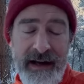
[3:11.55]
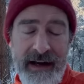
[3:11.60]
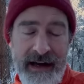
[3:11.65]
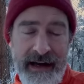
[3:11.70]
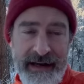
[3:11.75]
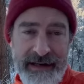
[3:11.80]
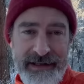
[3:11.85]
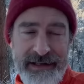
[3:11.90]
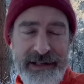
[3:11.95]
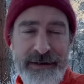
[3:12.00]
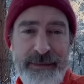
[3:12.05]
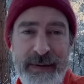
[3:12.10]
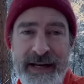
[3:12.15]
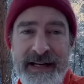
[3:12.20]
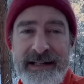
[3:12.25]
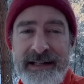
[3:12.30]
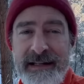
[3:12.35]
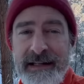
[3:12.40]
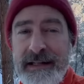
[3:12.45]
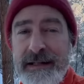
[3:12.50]
uh,
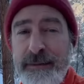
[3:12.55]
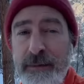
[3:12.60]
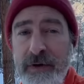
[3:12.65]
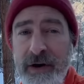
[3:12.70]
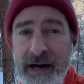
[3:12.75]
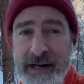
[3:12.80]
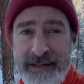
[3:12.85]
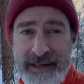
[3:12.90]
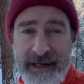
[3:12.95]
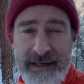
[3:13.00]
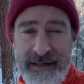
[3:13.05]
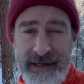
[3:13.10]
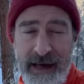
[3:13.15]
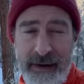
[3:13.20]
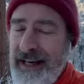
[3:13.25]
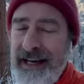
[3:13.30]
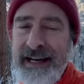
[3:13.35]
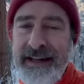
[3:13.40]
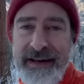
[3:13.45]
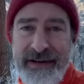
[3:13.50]
speeds this process up.